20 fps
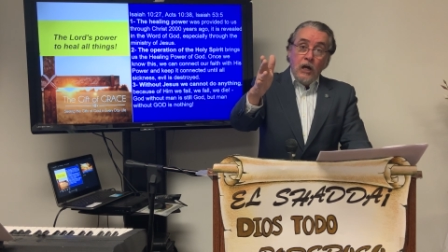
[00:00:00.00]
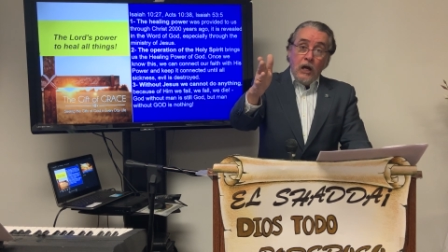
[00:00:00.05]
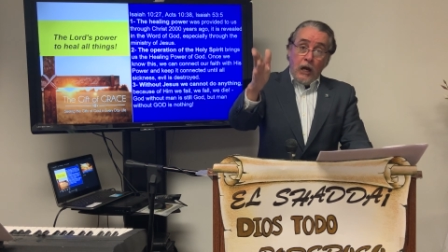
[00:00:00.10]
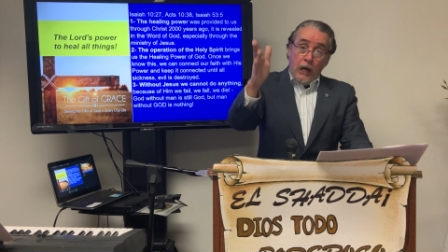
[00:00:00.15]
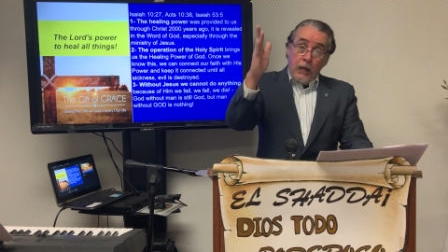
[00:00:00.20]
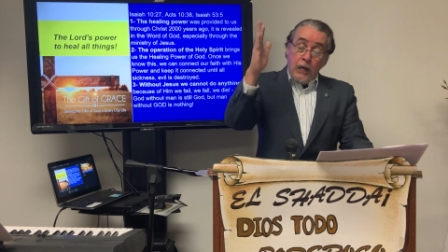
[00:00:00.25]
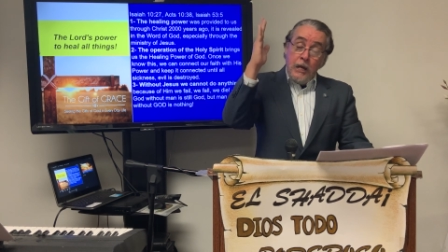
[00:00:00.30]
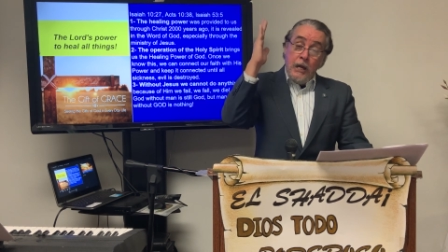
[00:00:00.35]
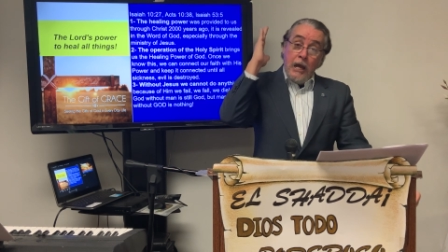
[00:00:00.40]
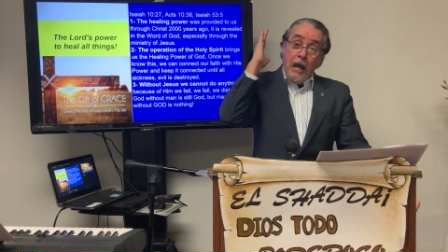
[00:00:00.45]

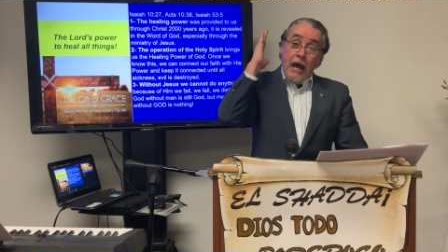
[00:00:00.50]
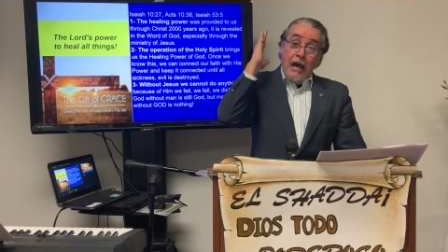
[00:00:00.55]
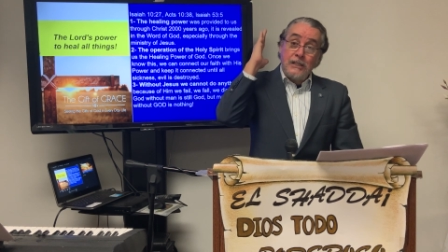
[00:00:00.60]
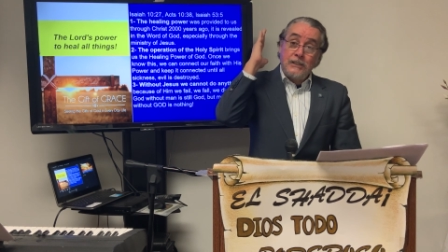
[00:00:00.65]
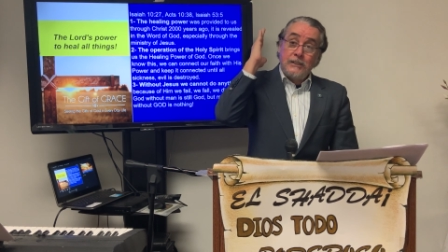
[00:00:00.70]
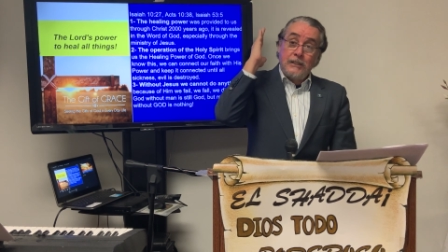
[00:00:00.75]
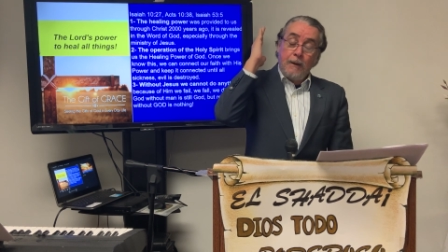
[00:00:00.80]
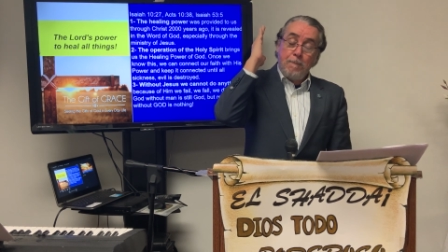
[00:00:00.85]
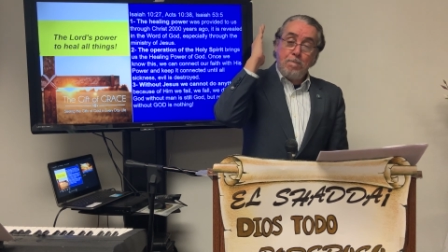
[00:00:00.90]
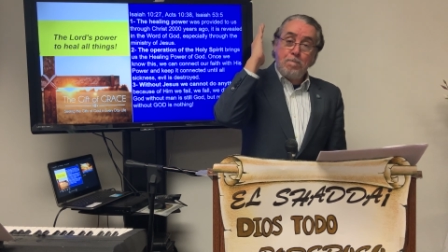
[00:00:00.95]
he
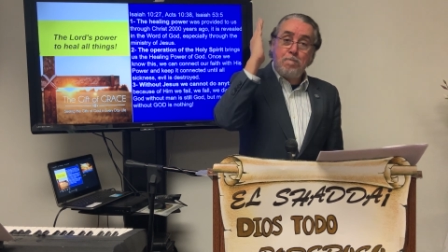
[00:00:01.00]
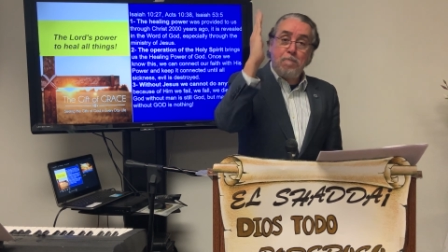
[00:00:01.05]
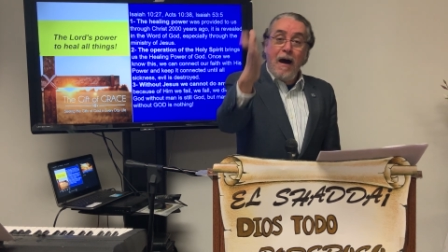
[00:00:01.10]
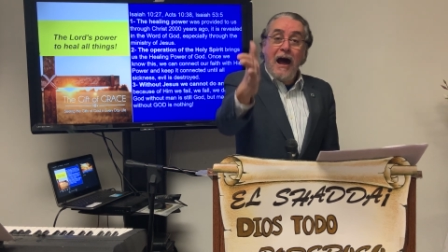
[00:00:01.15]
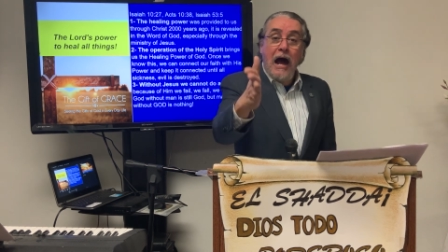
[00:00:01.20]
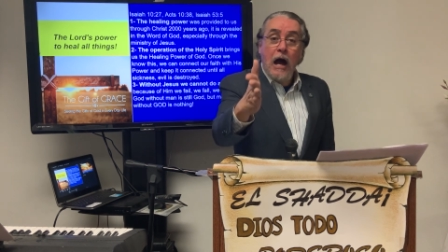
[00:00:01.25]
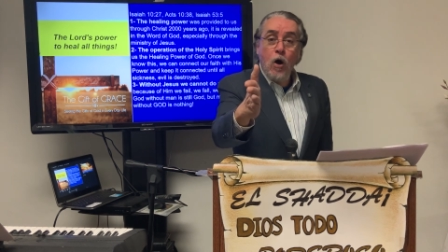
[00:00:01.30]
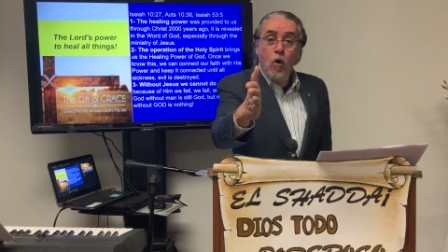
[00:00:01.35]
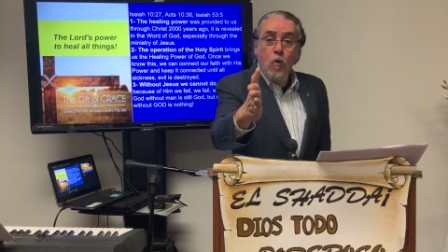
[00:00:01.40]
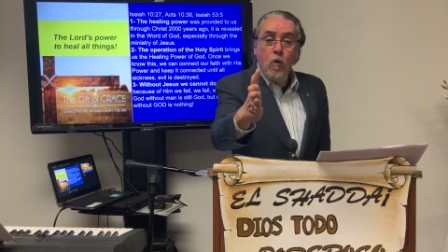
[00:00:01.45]
has the
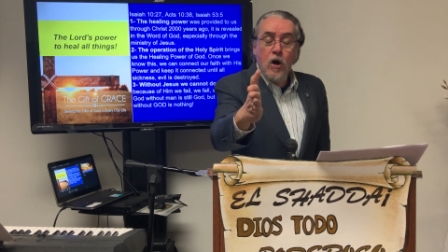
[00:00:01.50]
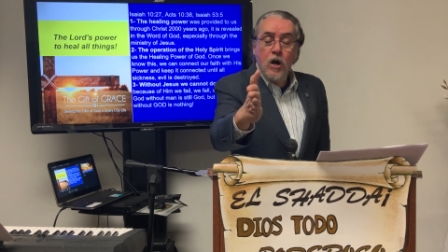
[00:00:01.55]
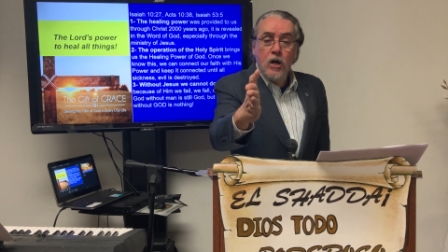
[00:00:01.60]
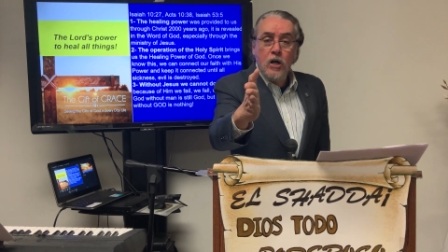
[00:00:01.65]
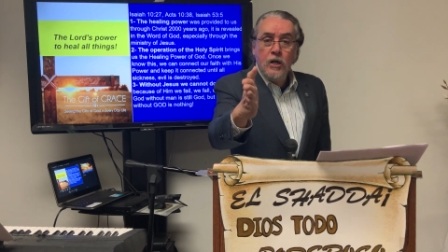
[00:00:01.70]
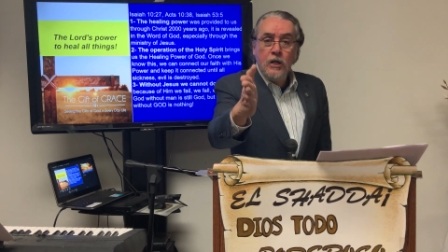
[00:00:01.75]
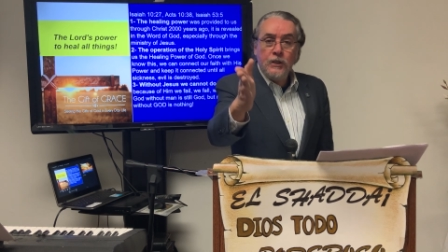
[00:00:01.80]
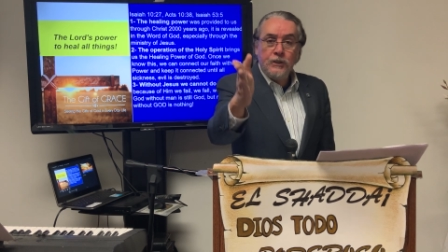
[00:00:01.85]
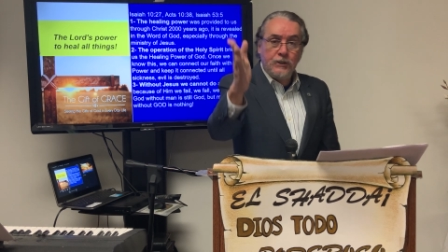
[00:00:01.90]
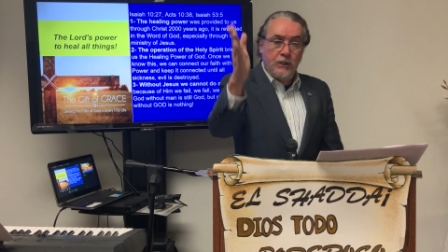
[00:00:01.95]

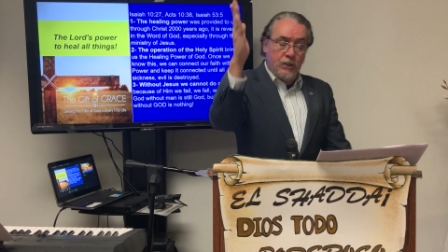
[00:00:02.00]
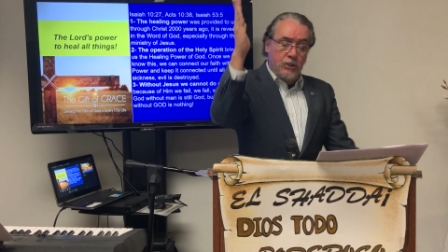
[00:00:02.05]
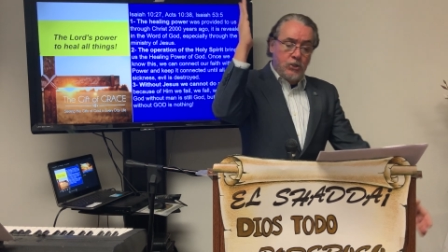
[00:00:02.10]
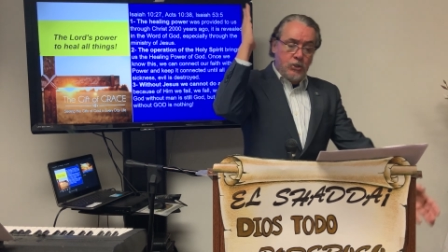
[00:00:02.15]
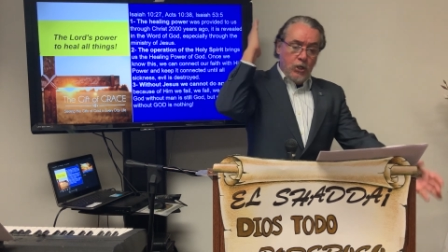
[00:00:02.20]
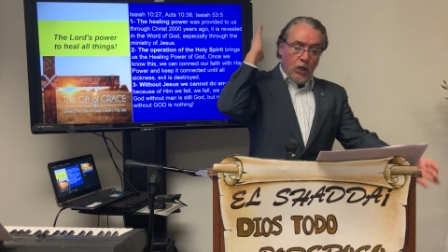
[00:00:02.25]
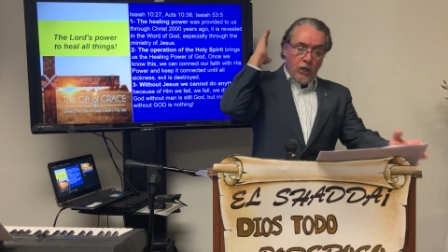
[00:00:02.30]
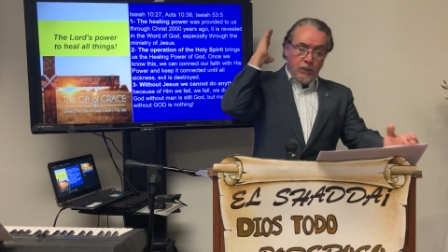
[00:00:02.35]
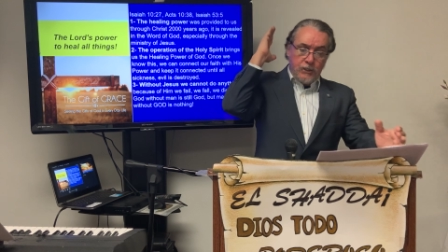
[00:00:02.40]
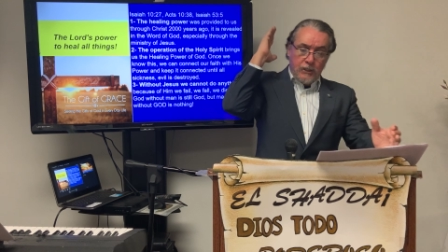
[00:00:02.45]
power, the
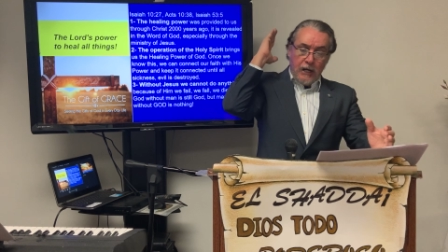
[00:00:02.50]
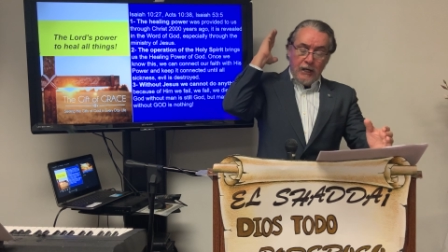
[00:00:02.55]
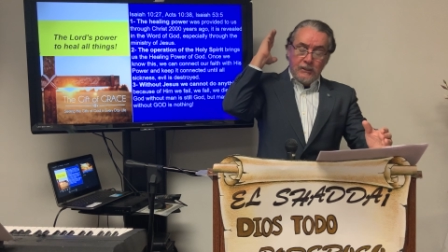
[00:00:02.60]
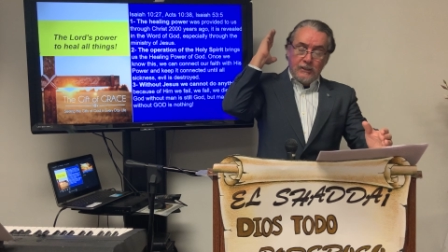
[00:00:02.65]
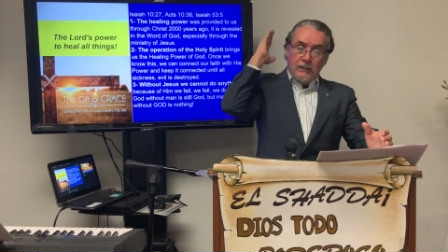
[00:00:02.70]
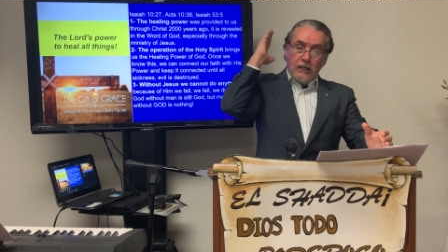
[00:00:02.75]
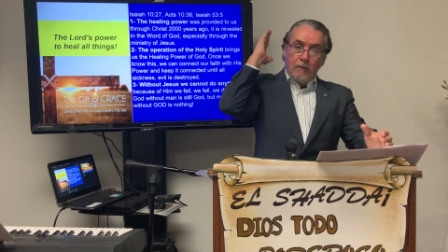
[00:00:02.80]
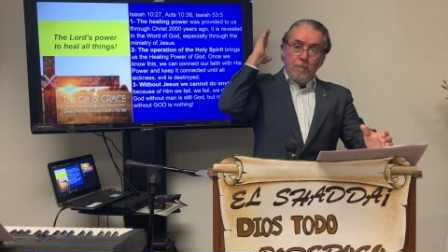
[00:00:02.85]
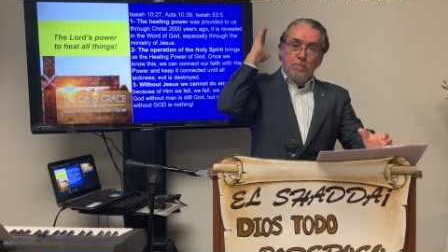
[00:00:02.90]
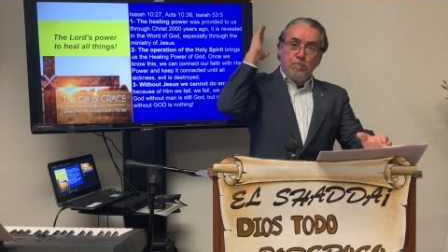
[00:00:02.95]
church
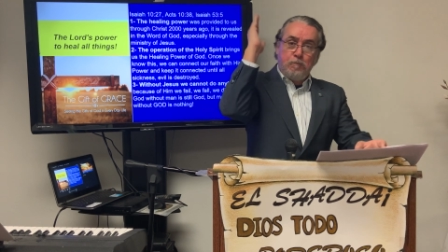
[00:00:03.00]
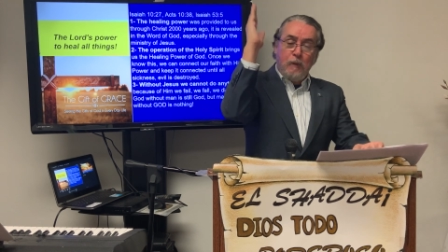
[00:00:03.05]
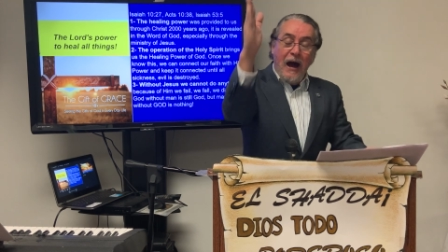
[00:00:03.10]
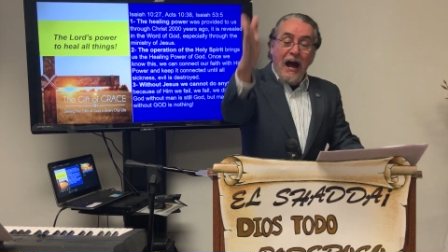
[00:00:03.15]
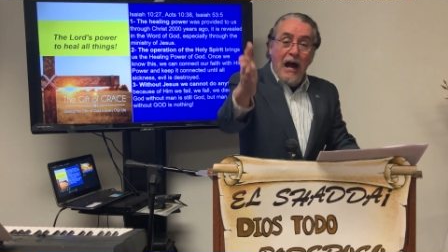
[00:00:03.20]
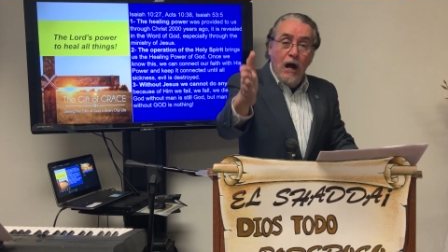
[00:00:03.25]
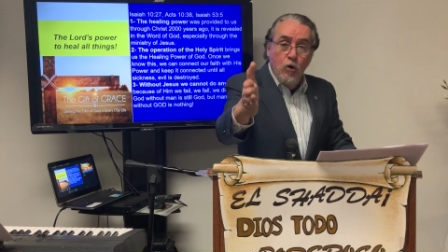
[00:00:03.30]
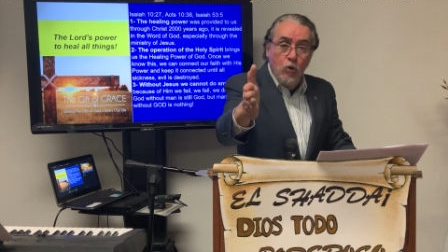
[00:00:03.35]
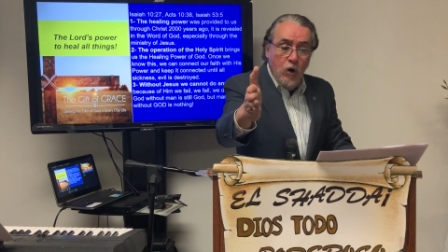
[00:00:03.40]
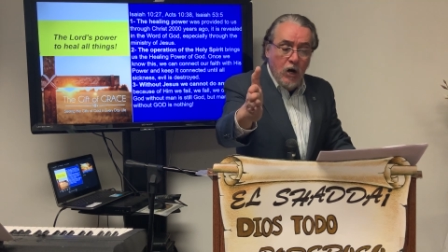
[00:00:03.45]
has the
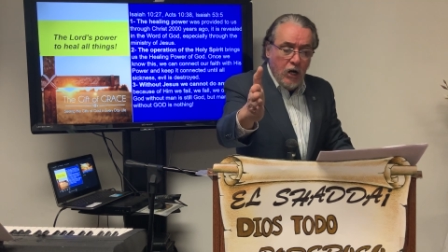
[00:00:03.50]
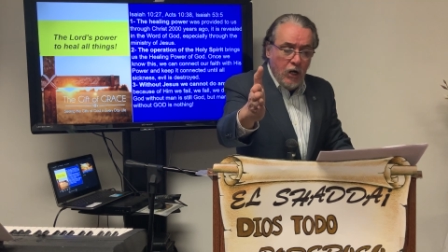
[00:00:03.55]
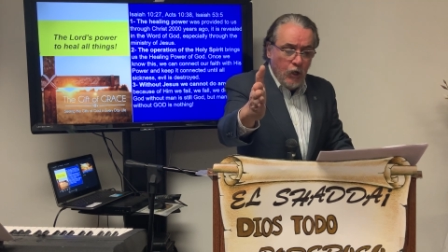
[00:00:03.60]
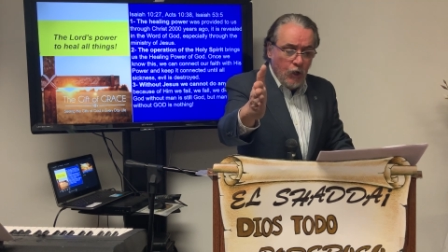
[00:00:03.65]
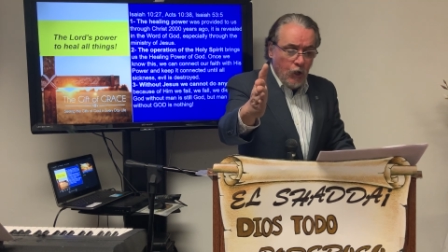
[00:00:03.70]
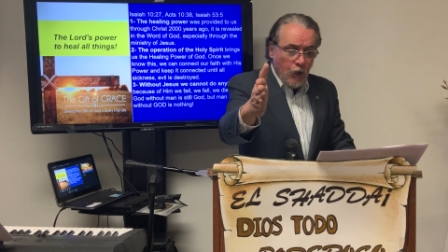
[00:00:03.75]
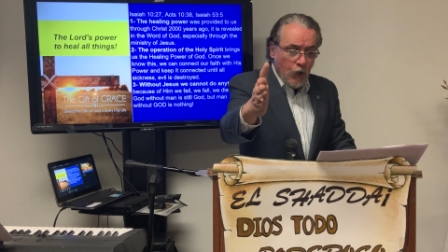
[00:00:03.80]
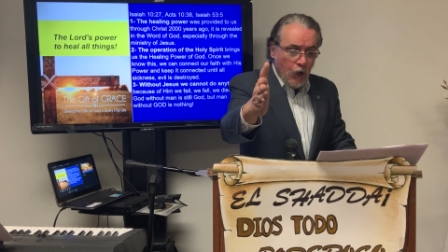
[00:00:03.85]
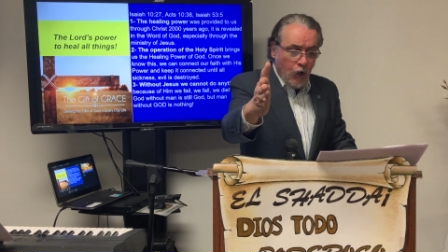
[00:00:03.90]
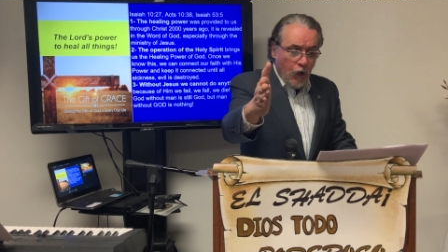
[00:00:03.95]
power,